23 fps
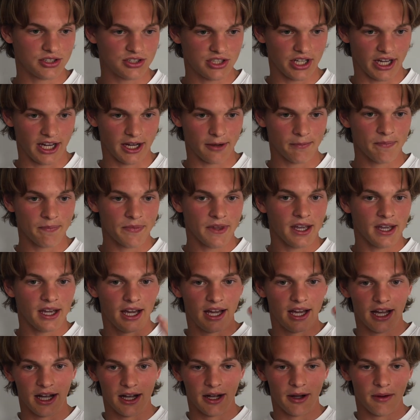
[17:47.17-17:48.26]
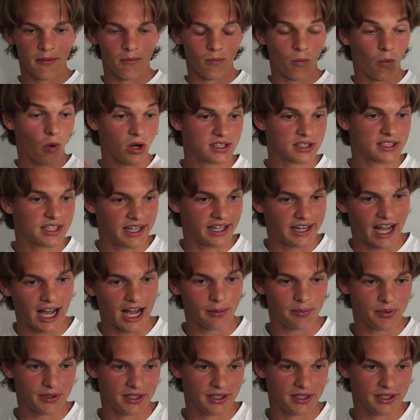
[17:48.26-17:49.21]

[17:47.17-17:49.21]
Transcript: For example, acknowledging